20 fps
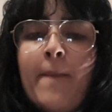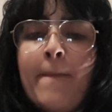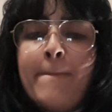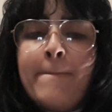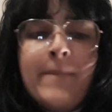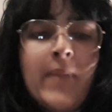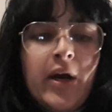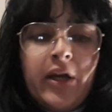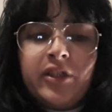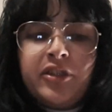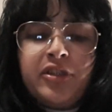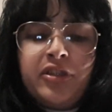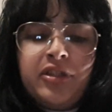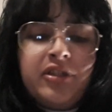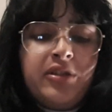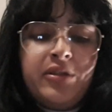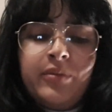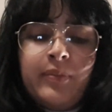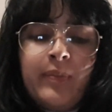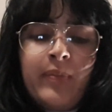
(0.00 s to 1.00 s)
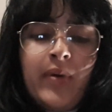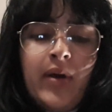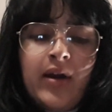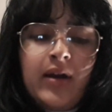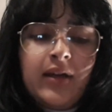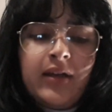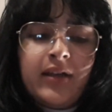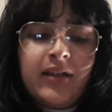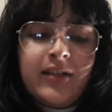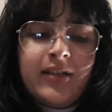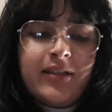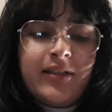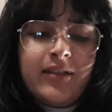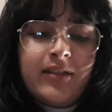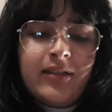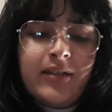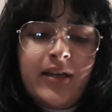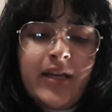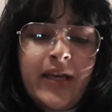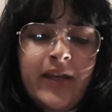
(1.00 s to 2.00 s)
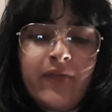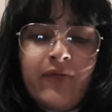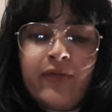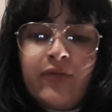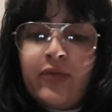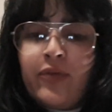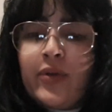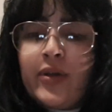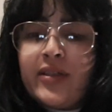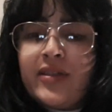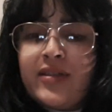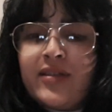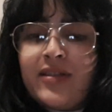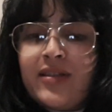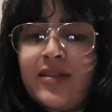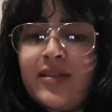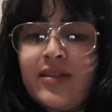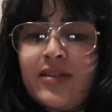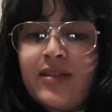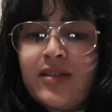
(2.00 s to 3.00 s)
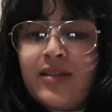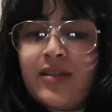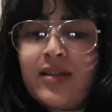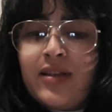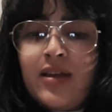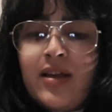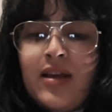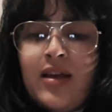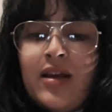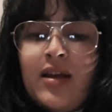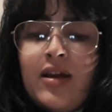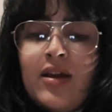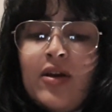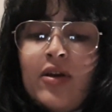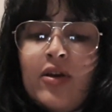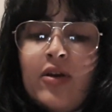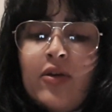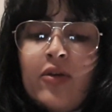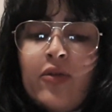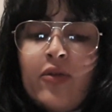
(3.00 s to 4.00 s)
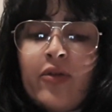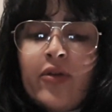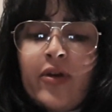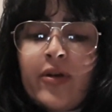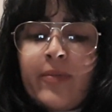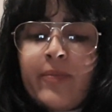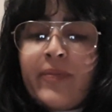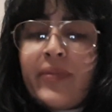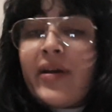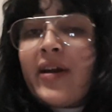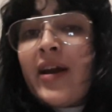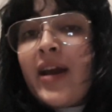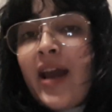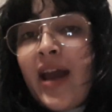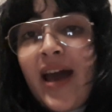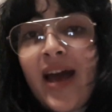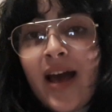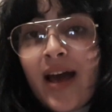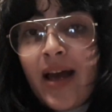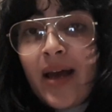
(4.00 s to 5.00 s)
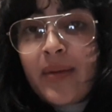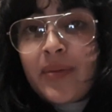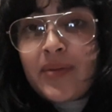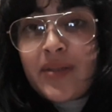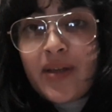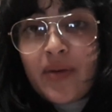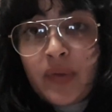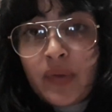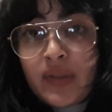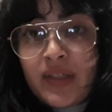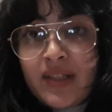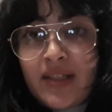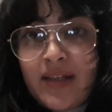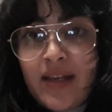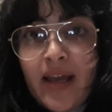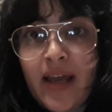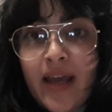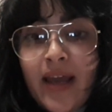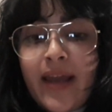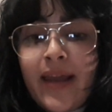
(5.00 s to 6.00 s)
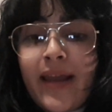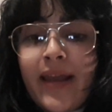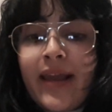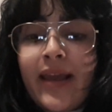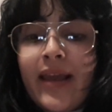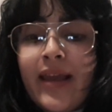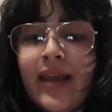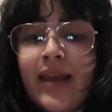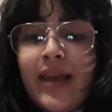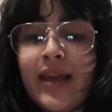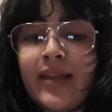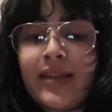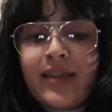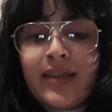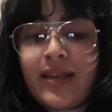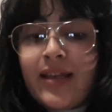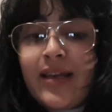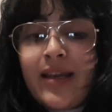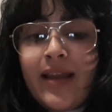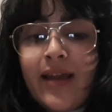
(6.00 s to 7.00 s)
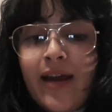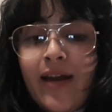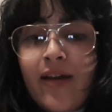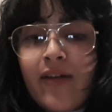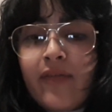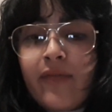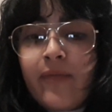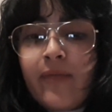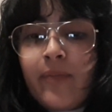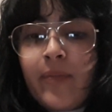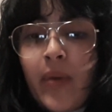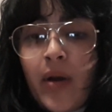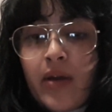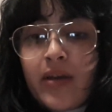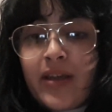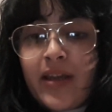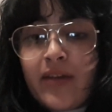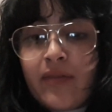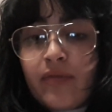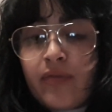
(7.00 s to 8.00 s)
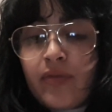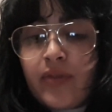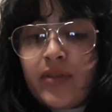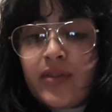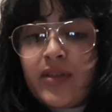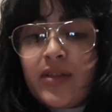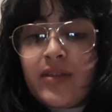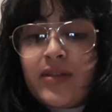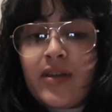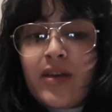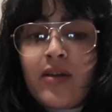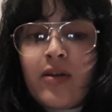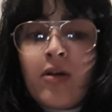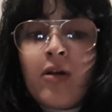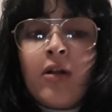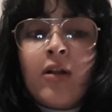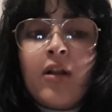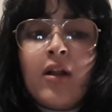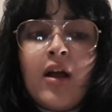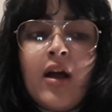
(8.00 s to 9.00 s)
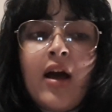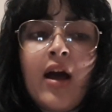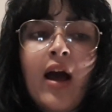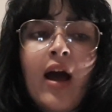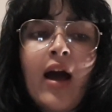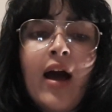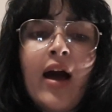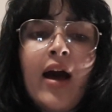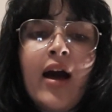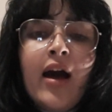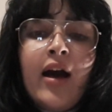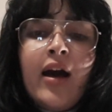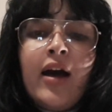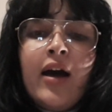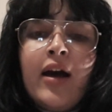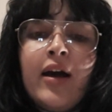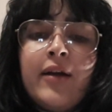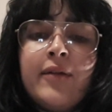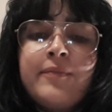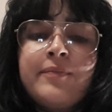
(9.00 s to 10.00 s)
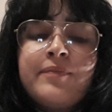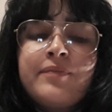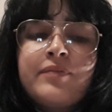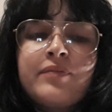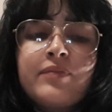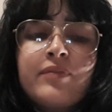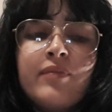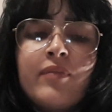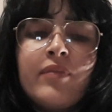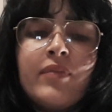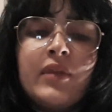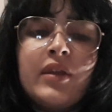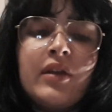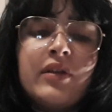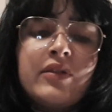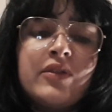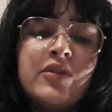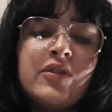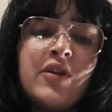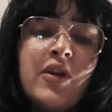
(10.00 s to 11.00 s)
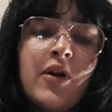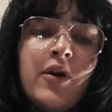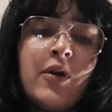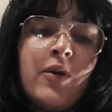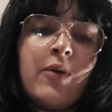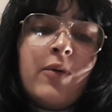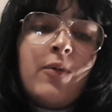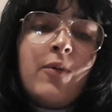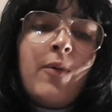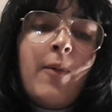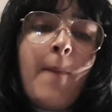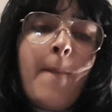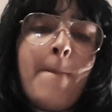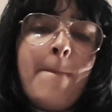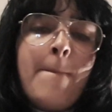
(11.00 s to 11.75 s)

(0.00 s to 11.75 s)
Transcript: much punk influences, or perhaps I would say it didn't have punk influences at all. Um, so